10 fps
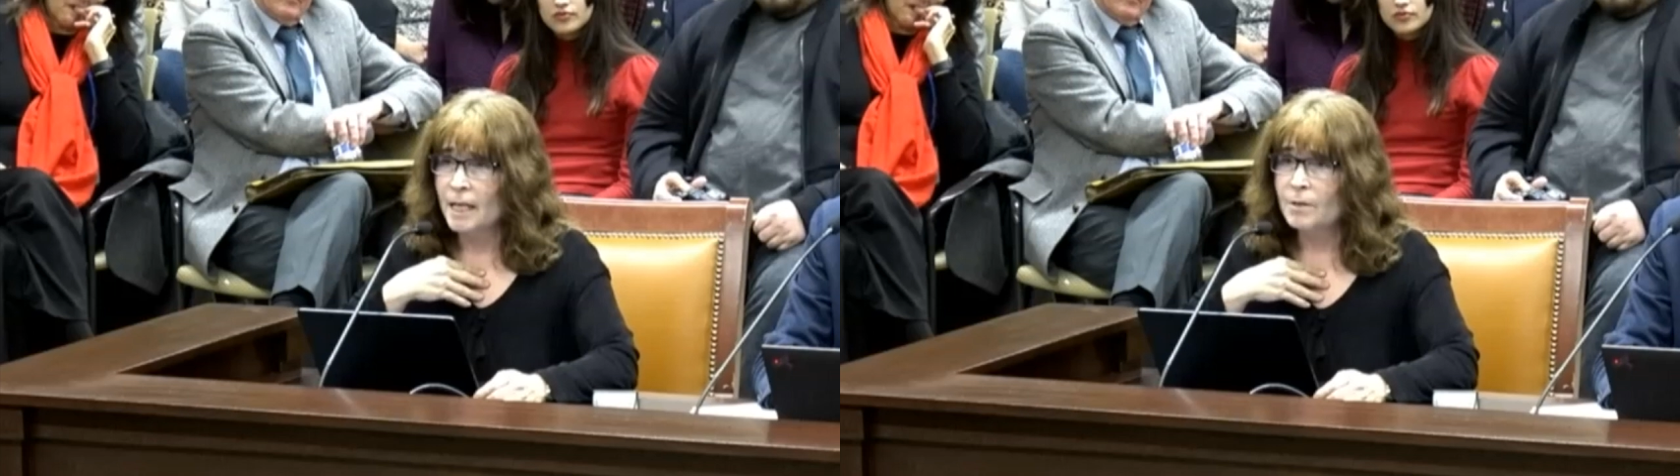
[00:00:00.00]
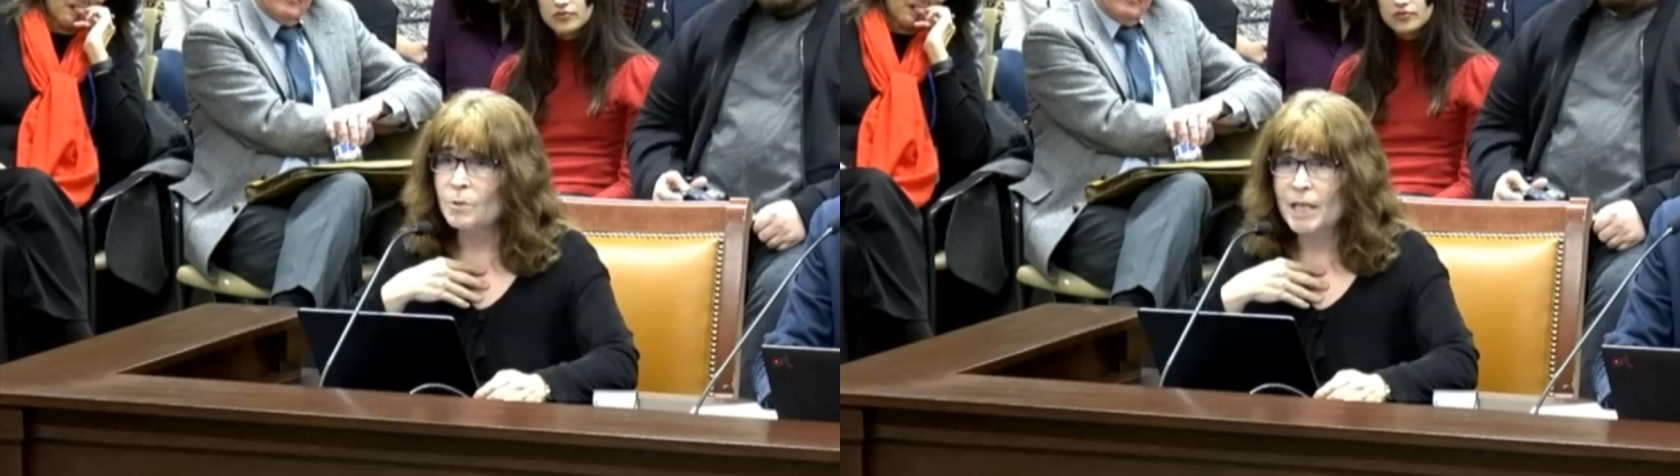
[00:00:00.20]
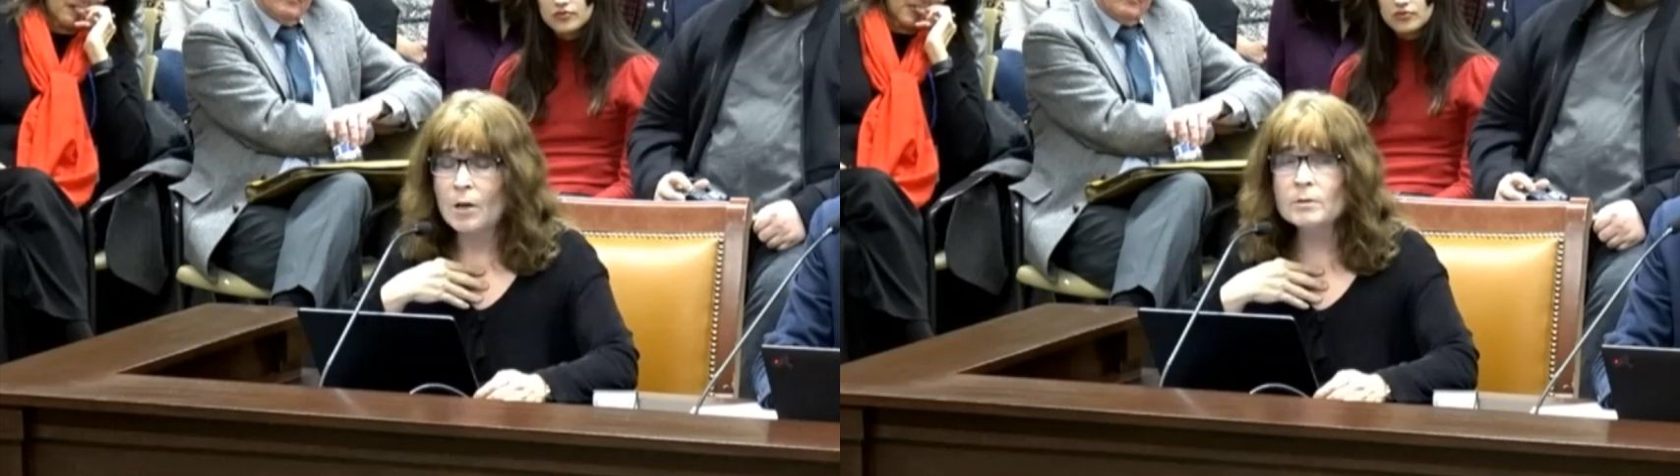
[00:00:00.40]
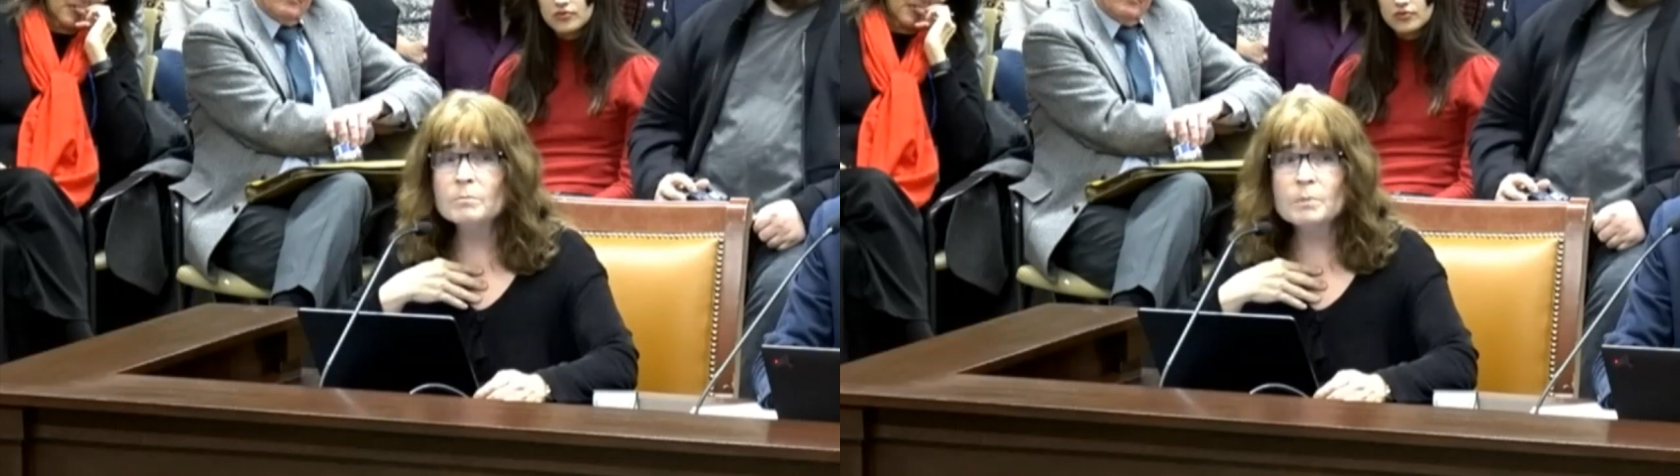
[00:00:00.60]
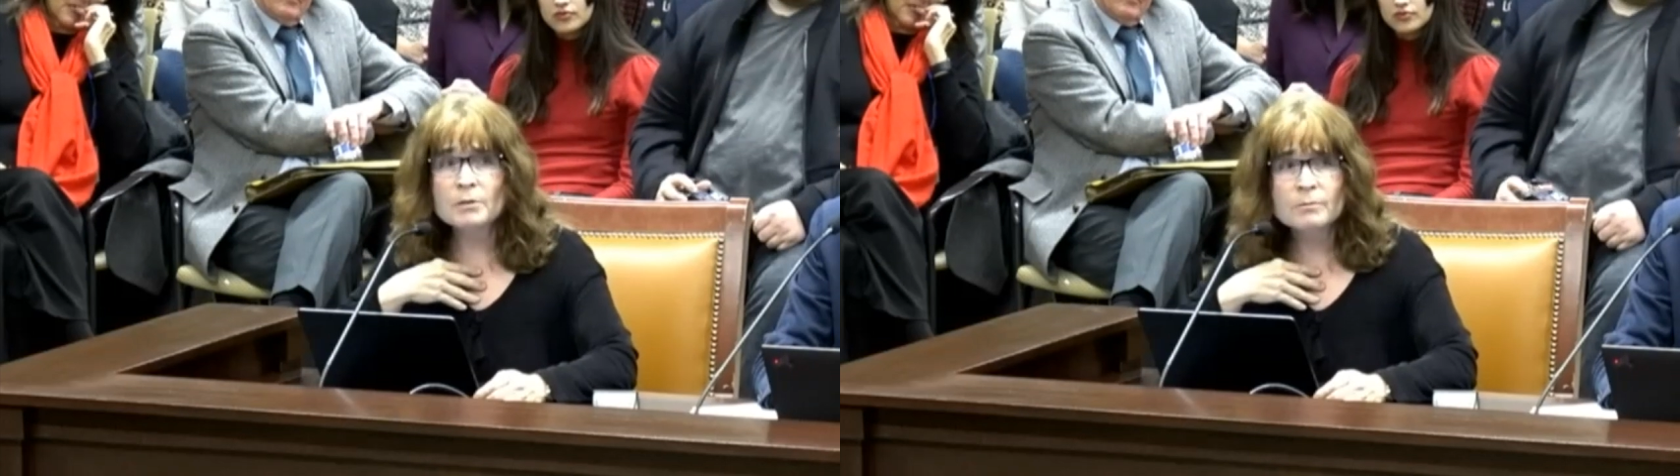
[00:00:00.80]
and without
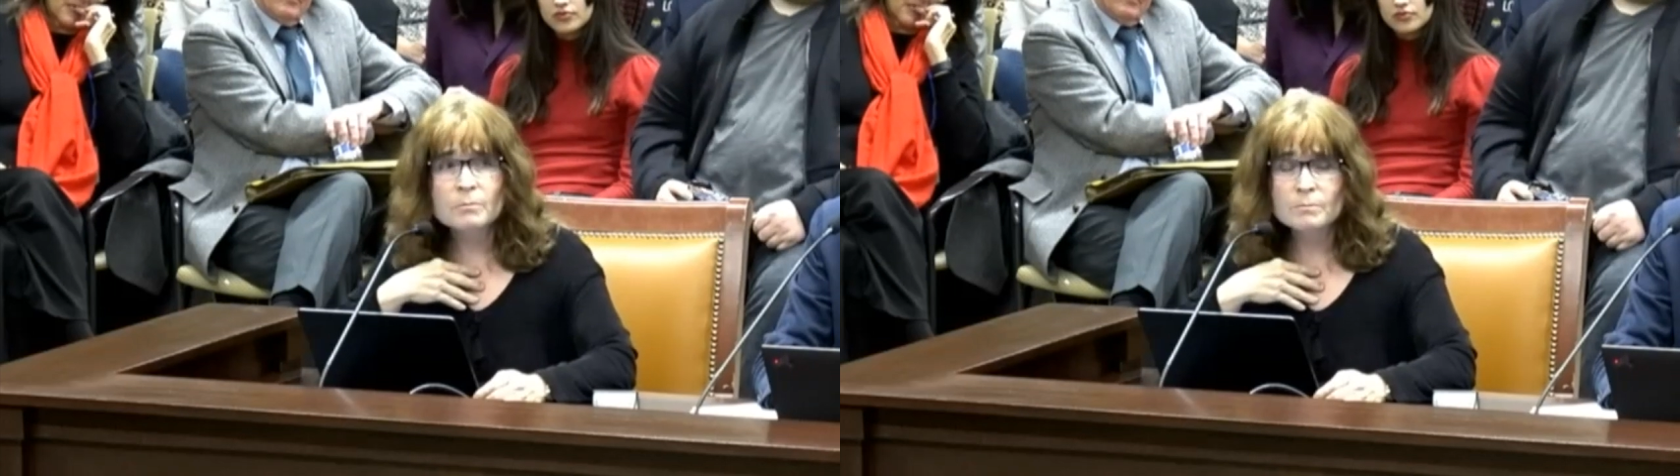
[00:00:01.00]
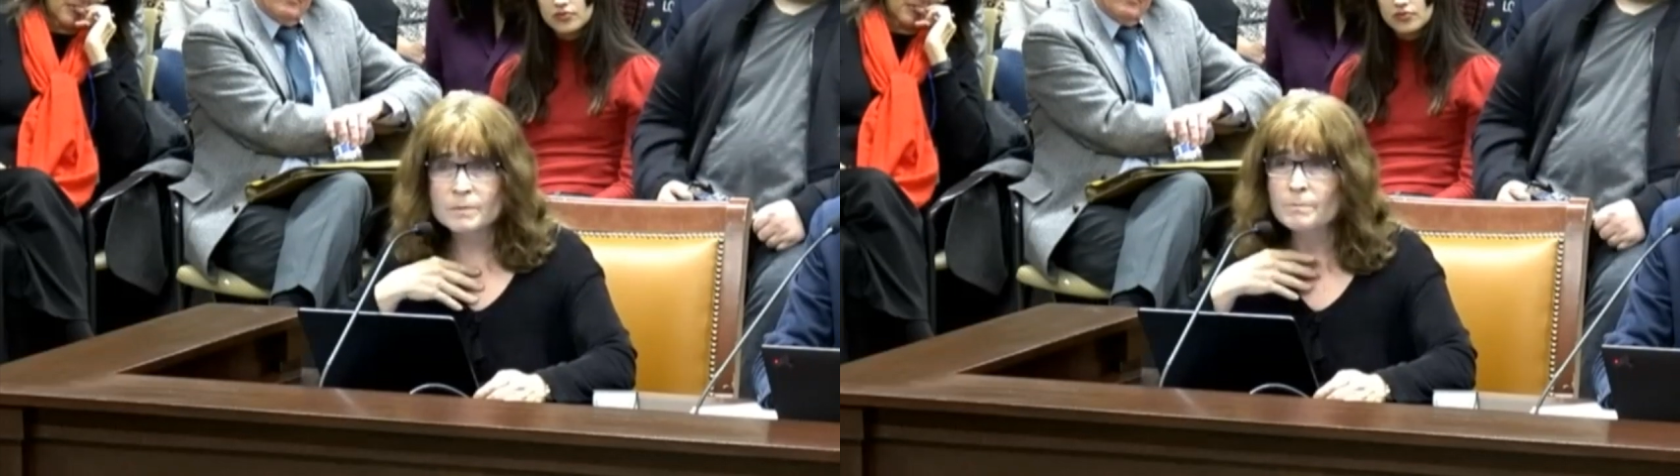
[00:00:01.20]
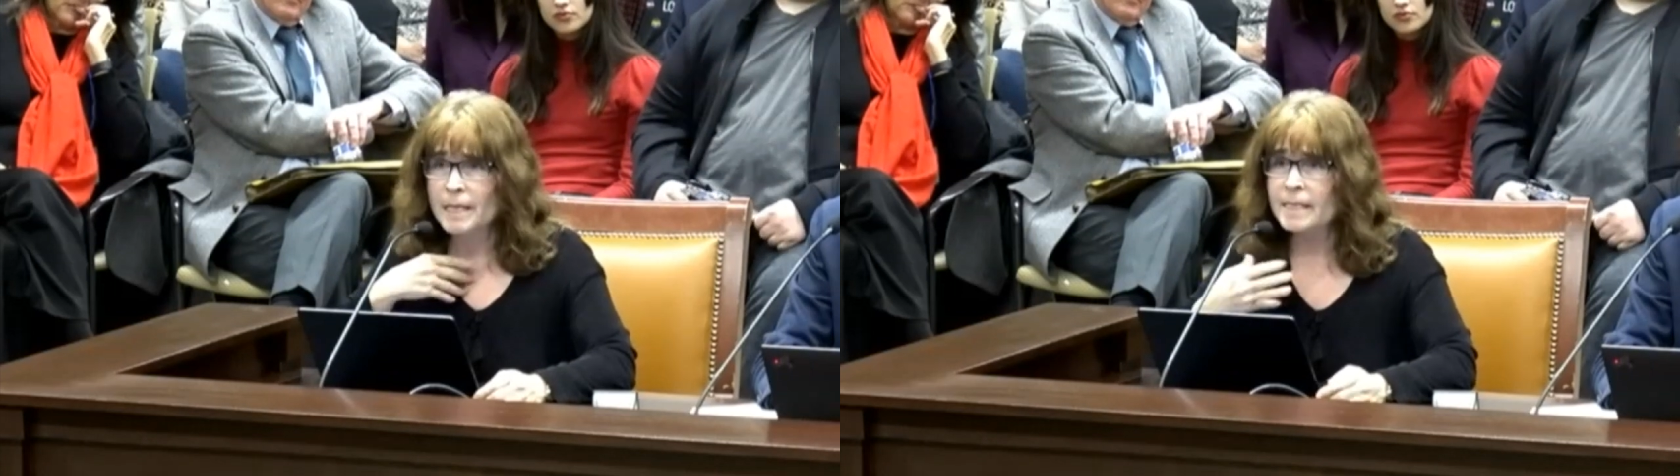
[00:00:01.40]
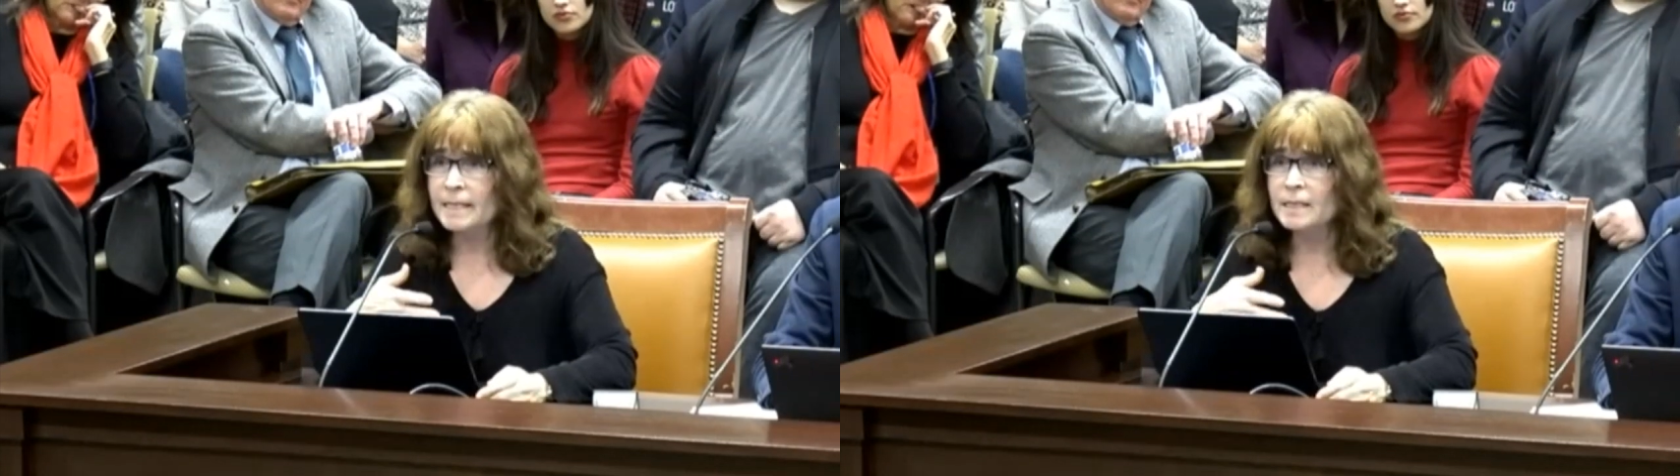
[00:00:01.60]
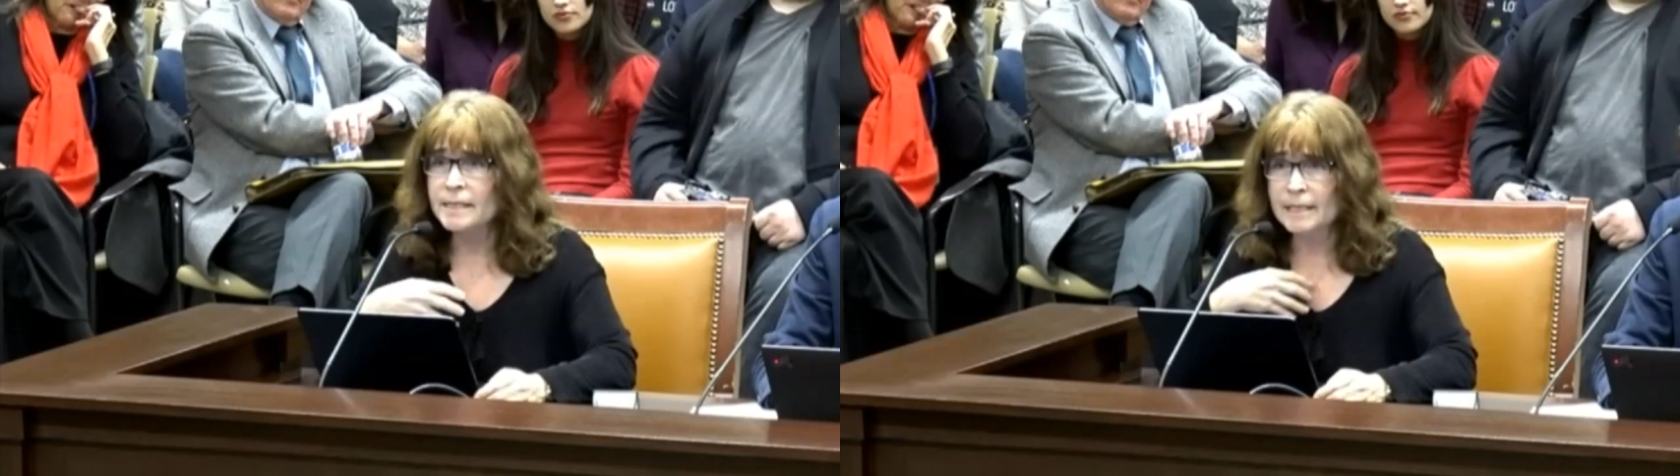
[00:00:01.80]
basically